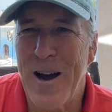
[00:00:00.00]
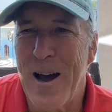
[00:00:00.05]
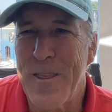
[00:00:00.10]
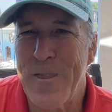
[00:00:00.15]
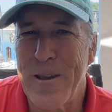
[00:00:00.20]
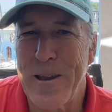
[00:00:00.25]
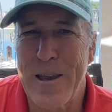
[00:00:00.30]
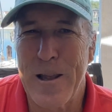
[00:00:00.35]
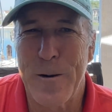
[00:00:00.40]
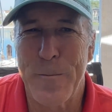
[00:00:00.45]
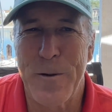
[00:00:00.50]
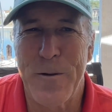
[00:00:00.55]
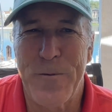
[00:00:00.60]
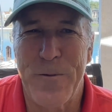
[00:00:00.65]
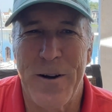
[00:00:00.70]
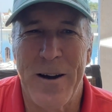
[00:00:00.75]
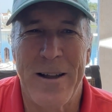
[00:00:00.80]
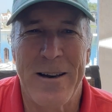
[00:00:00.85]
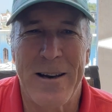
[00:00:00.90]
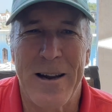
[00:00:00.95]
I think it'll be
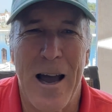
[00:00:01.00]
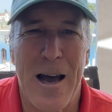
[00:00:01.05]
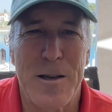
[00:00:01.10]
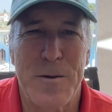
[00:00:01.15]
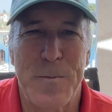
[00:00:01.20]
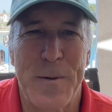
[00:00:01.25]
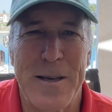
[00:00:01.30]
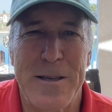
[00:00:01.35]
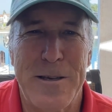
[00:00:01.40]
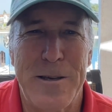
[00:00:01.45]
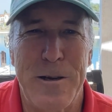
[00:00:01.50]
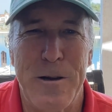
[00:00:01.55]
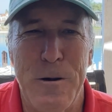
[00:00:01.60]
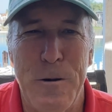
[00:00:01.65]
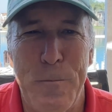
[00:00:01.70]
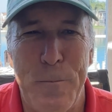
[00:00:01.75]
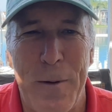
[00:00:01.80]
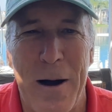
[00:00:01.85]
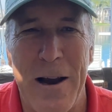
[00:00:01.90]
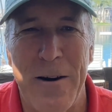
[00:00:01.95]
fun. God's best to
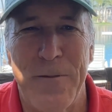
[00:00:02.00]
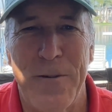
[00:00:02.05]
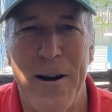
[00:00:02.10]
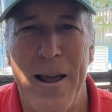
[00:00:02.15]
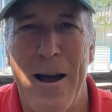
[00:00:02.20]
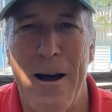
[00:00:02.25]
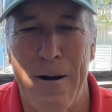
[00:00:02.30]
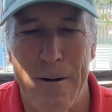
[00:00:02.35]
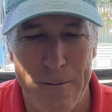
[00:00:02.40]
you. Bye for now.